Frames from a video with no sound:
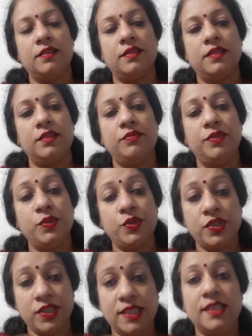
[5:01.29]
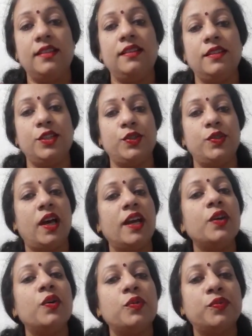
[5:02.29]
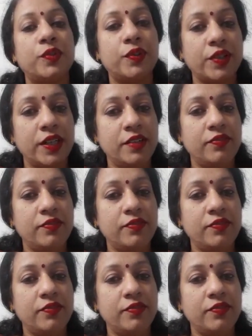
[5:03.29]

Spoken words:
confusion still. Should I go for it?